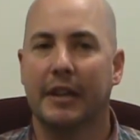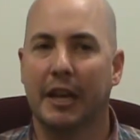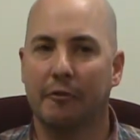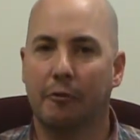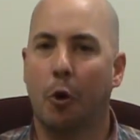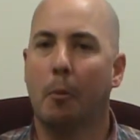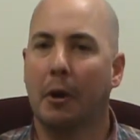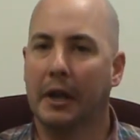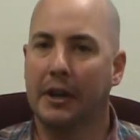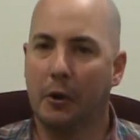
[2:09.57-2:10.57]

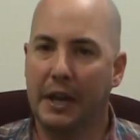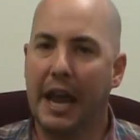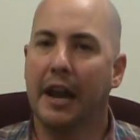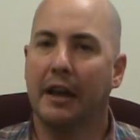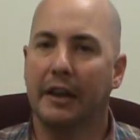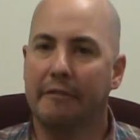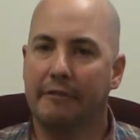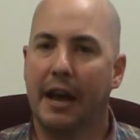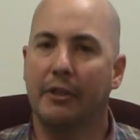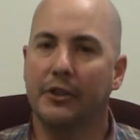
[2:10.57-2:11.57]
informally, organically
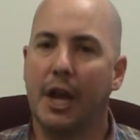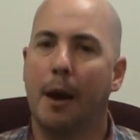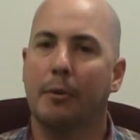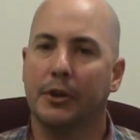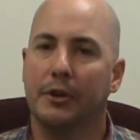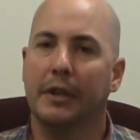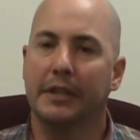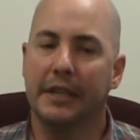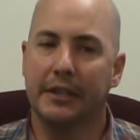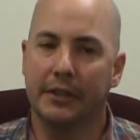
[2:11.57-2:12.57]
found this
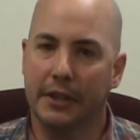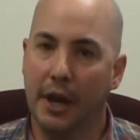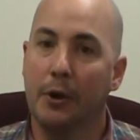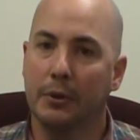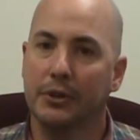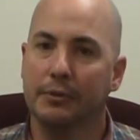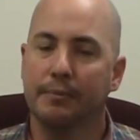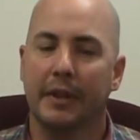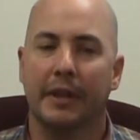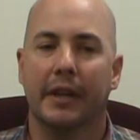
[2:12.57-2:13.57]
opportunity to coach.
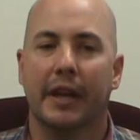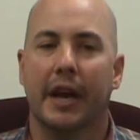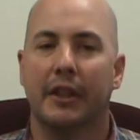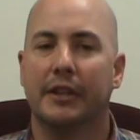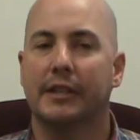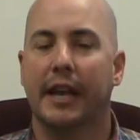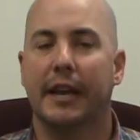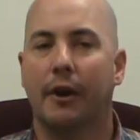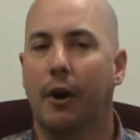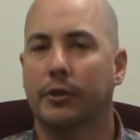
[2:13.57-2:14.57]
This
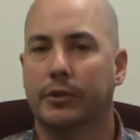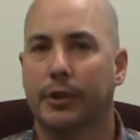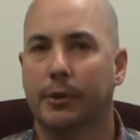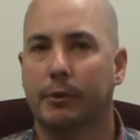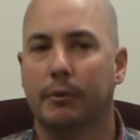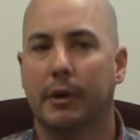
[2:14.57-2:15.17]
lady also